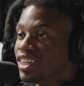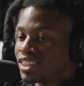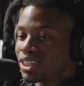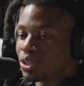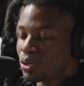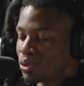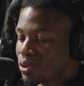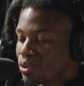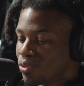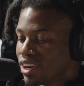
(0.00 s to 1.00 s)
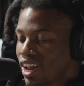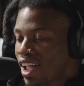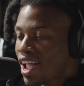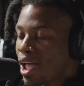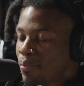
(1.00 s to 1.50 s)
So when
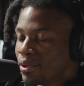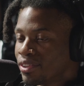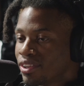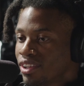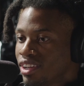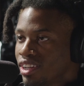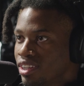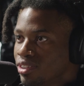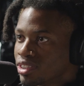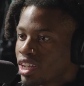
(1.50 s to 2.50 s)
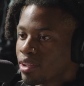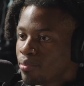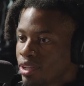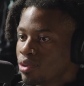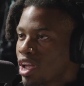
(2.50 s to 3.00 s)
that happened, he was like,
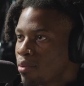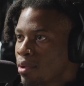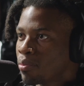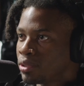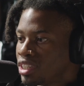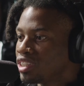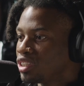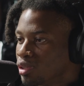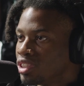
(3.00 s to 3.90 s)
man, you got mad potential.